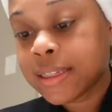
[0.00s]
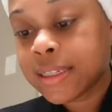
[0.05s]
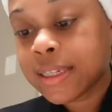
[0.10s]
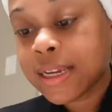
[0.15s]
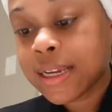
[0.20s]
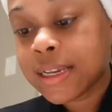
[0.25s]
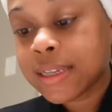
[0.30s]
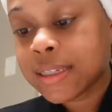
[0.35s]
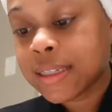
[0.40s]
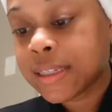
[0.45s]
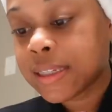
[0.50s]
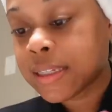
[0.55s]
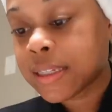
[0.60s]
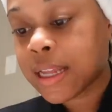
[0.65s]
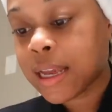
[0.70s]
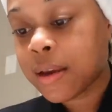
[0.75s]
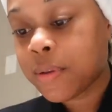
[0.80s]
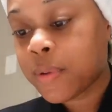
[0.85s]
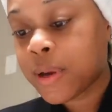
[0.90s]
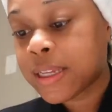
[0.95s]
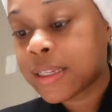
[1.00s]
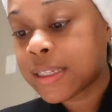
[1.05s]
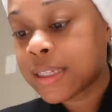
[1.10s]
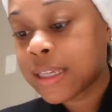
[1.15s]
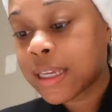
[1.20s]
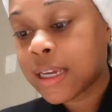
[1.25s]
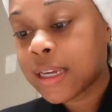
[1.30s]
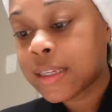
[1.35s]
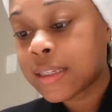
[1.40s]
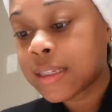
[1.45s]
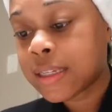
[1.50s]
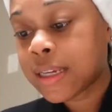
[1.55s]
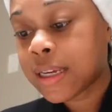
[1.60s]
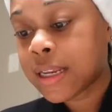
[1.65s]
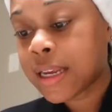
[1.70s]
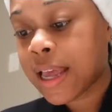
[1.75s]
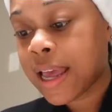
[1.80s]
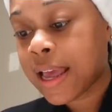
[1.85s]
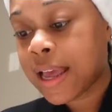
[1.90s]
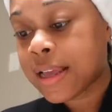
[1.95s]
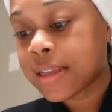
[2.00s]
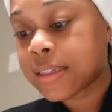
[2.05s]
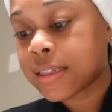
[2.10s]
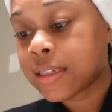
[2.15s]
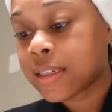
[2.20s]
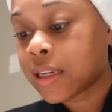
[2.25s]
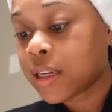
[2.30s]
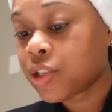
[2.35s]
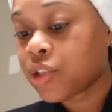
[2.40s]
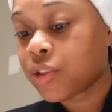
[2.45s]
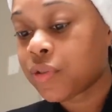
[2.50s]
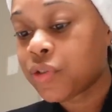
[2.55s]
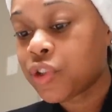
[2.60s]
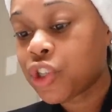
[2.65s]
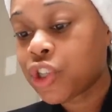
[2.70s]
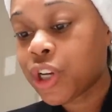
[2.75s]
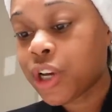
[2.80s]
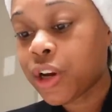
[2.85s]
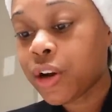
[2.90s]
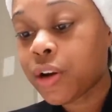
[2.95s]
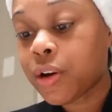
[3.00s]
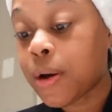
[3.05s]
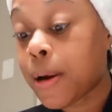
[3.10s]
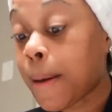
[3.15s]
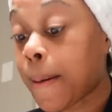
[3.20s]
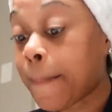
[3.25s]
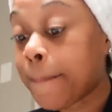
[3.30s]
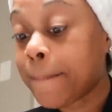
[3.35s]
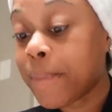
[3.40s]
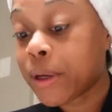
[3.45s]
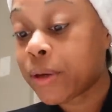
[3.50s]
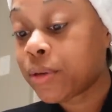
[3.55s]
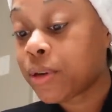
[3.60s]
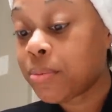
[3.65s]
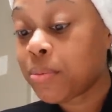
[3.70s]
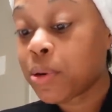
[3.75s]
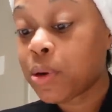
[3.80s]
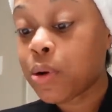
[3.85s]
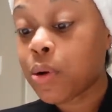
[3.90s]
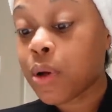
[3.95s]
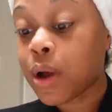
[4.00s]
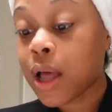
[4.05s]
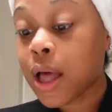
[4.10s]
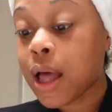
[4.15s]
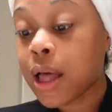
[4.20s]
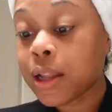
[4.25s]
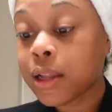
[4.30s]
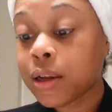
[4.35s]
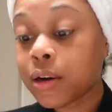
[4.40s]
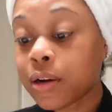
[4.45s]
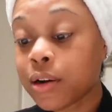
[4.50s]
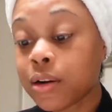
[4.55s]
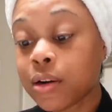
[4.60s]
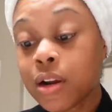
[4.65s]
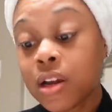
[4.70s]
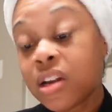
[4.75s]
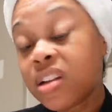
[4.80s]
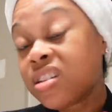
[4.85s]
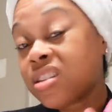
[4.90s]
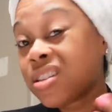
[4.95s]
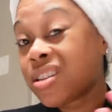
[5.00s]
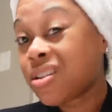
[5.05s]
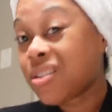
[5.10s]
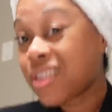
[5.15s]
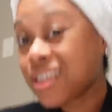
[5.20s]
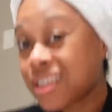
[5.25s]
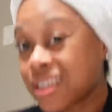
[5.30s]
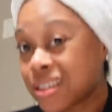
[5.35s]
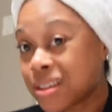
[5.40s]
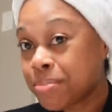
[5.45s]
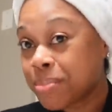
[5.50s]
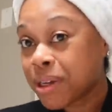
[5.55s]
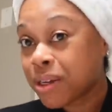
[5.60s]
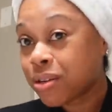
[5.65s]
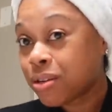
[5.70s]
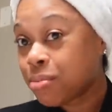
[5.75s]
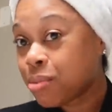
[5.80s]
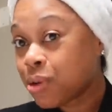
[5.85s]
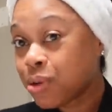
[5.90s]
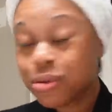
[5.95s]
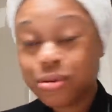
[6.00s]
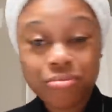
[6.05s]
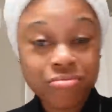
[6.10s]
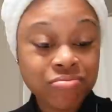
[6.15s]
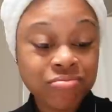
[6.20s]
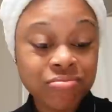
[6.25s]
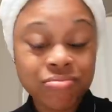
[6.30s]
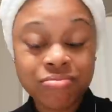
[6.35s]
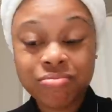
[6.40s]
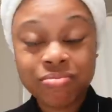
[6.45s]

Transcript: says this lightweight skin tint adds a touch of sheer, buildable color. So it is buildable